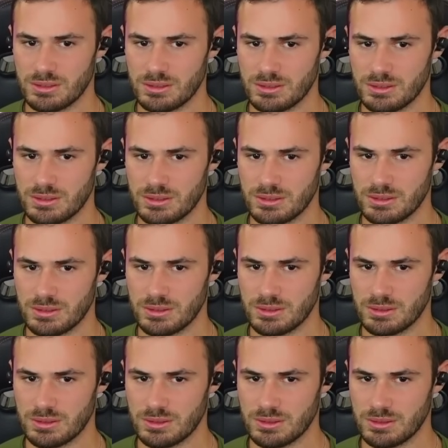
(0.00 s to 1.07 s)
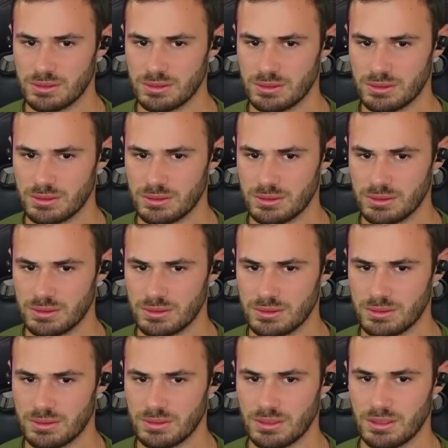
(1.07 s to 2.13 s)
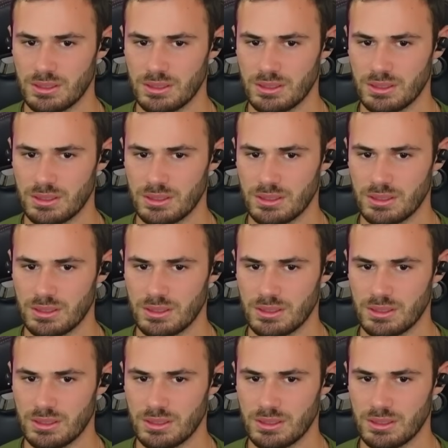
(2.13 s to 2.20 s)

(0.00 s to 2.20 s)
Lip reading: (not speaking)